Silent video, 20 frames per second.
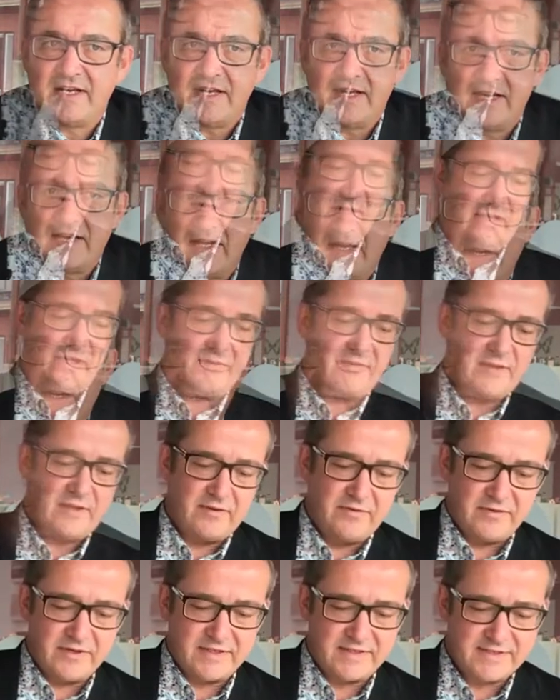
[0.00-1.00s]
Well, in,
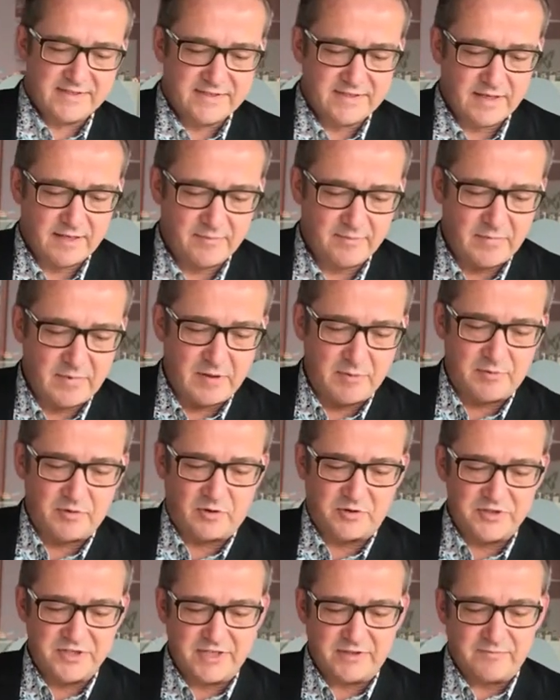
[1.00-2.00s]
in this
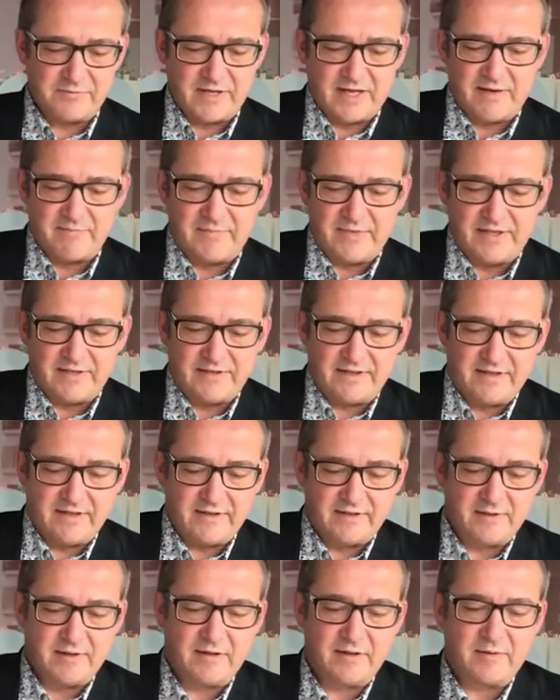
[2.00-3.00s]
project we have been
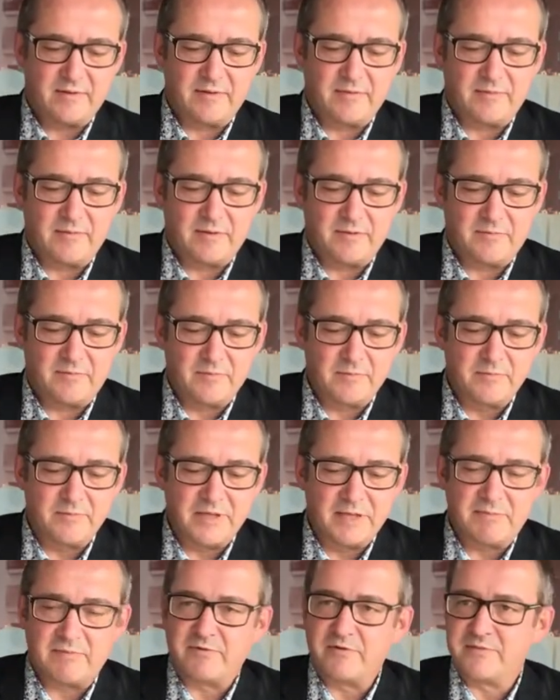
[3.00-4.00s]

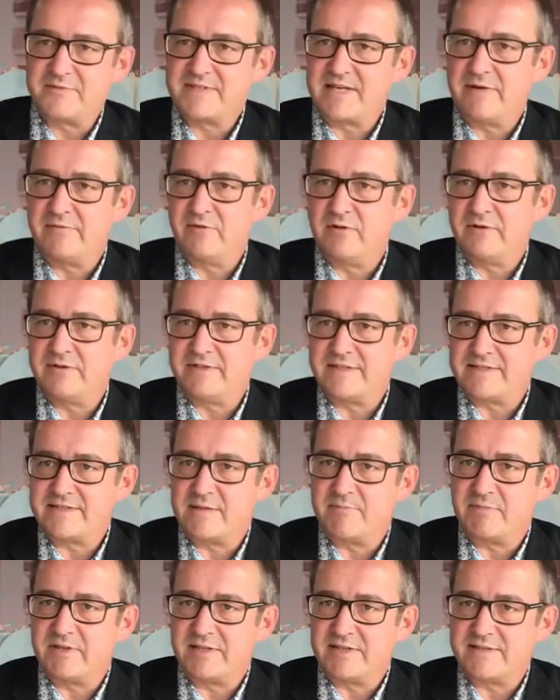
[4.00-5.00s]
people from several
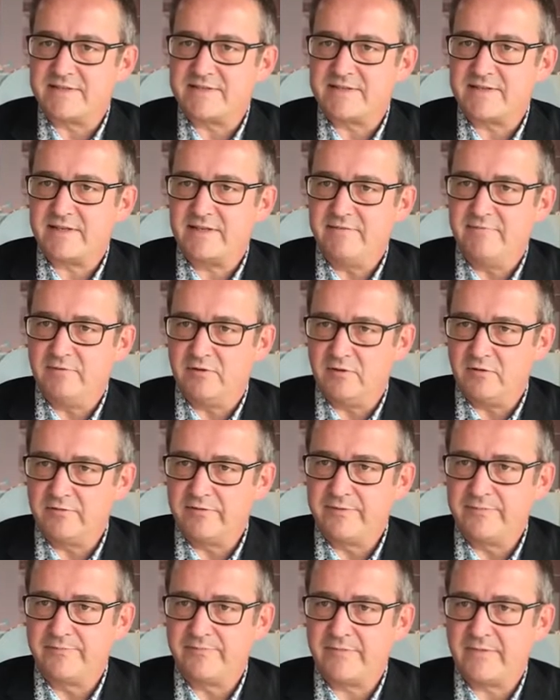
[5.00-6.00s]
disciplines
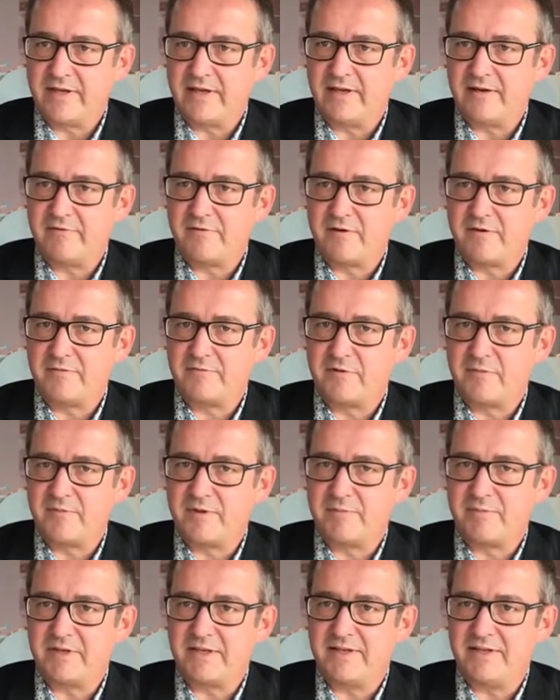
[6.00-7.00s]
involved. Uh, from
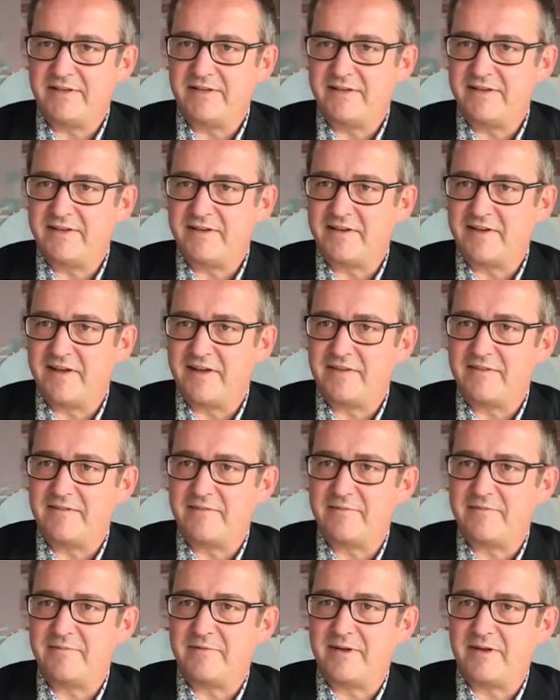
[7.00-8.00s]
the beginning, uh,
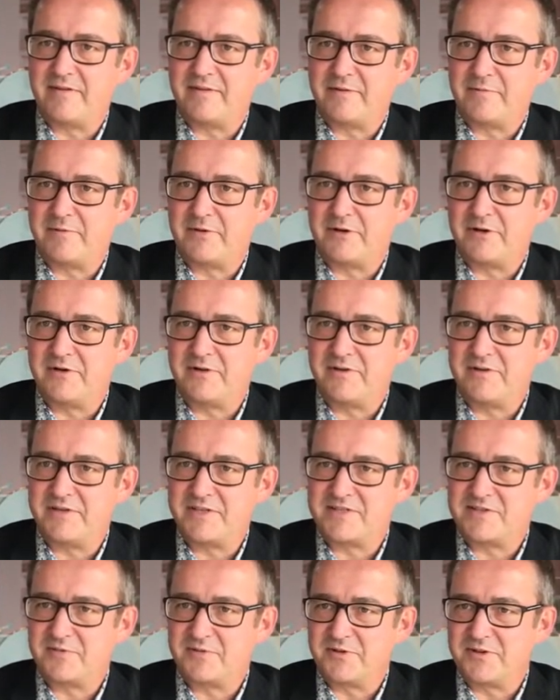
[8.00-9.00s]
uh, there were
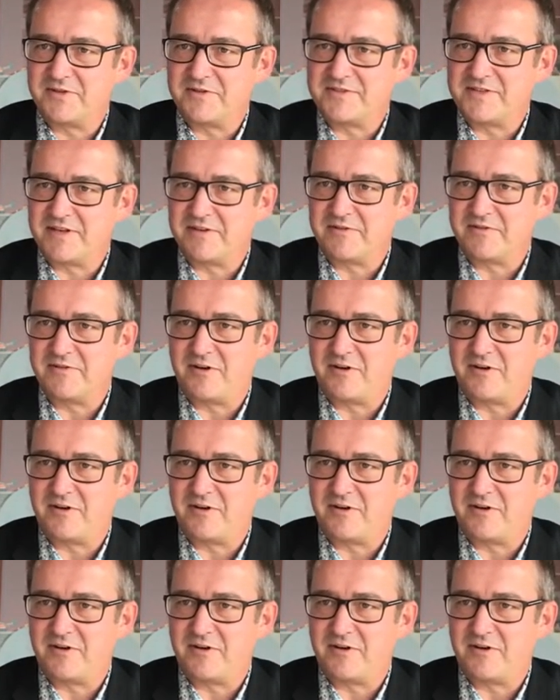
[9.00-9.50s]
historians and